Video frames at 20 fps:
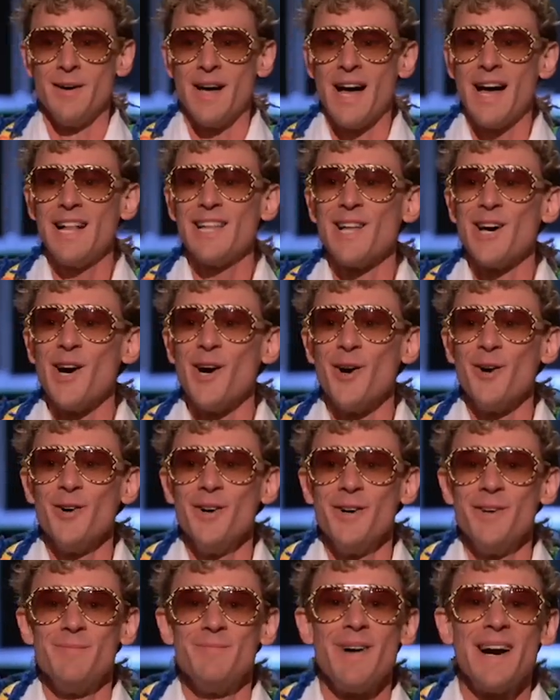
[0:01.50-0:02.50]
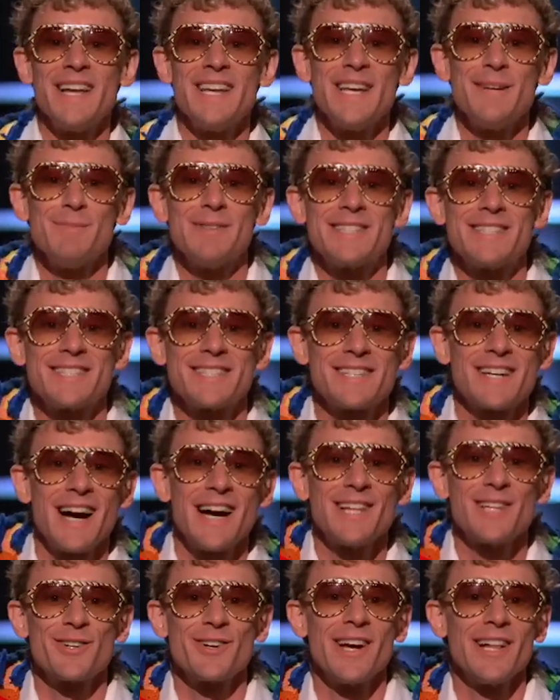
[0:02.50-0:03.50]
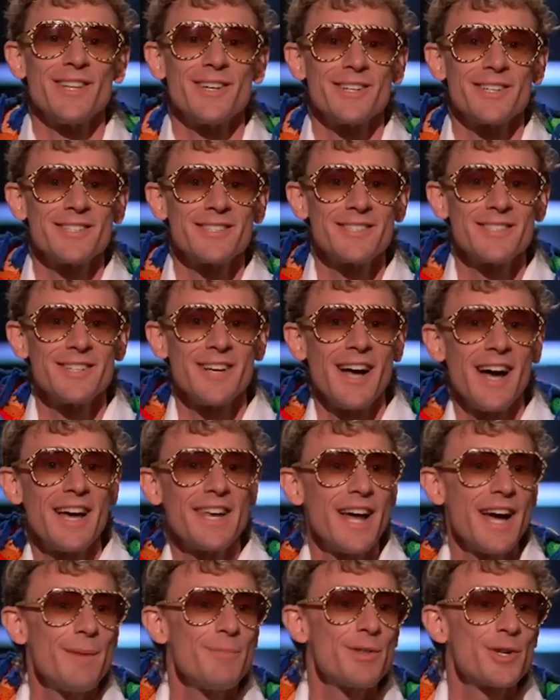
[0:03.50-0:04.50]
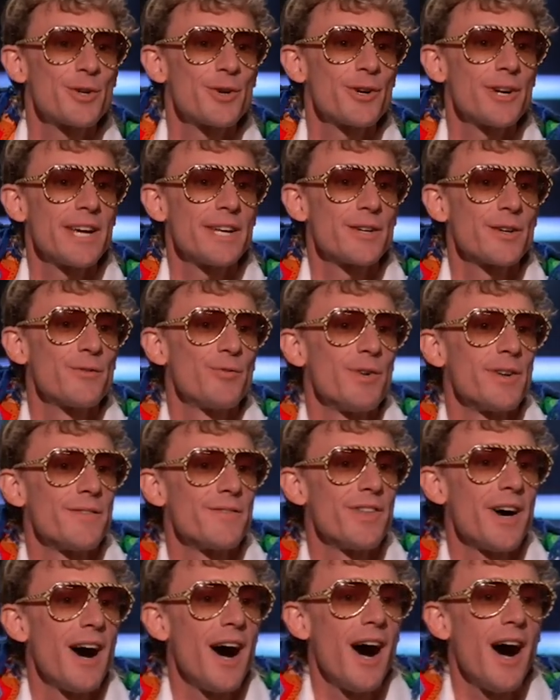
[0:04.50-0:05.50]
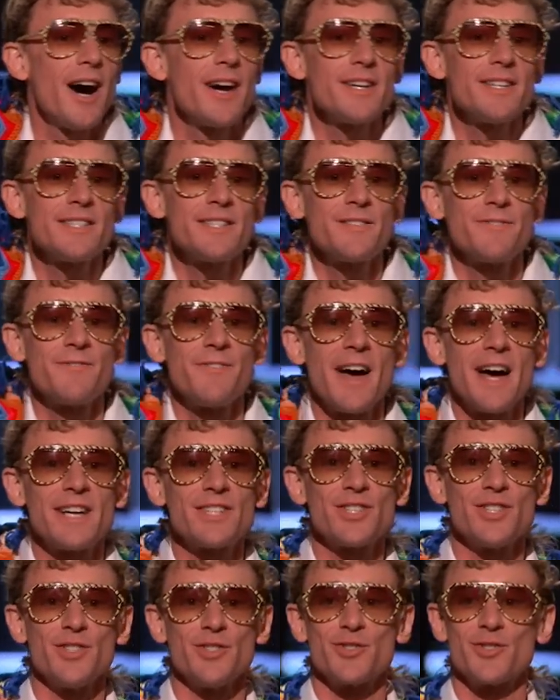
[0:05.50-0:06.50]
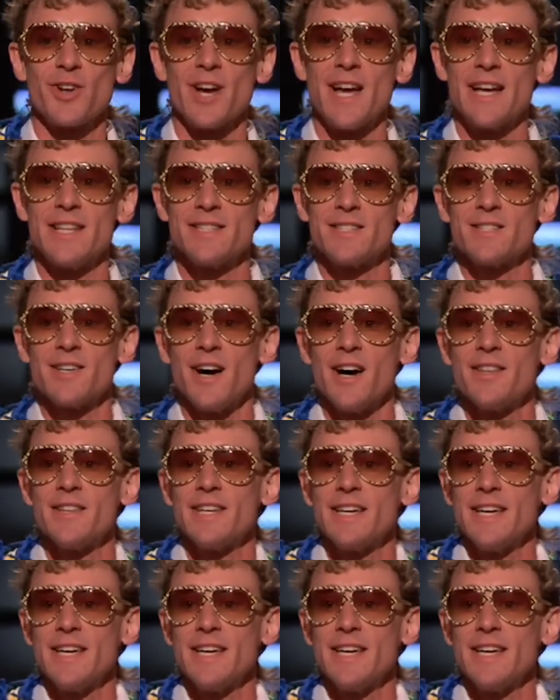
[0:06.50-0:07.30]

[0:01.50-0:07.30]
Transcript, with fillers: Hello, my name is Schuyler Ellers, and I'm the creator of one of the hottest fashion trends on the